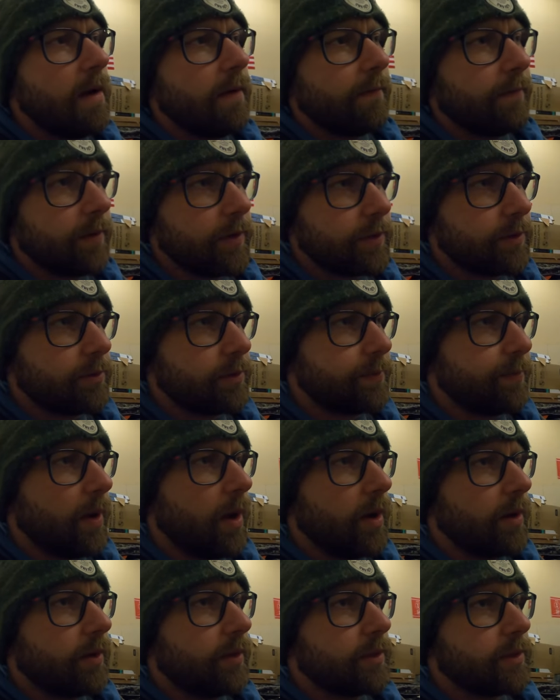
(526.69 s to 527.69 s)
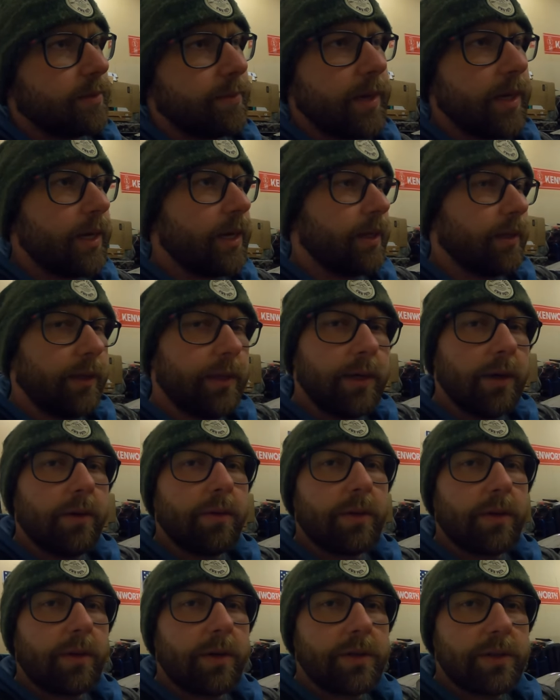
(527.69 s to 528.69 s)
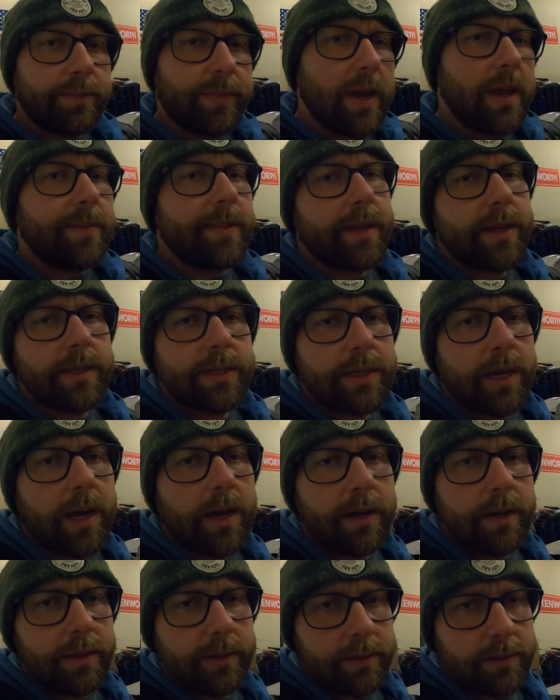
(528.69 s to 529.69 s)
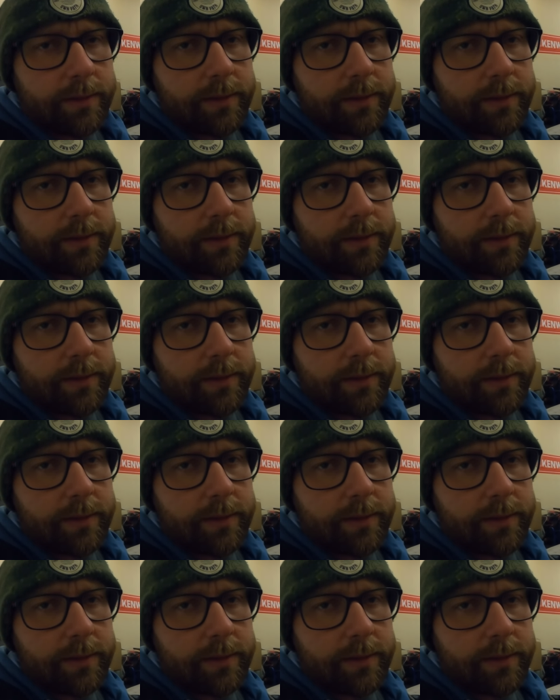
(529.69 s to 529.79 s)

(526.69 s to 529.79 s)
first responders immediately know that there's a baby inside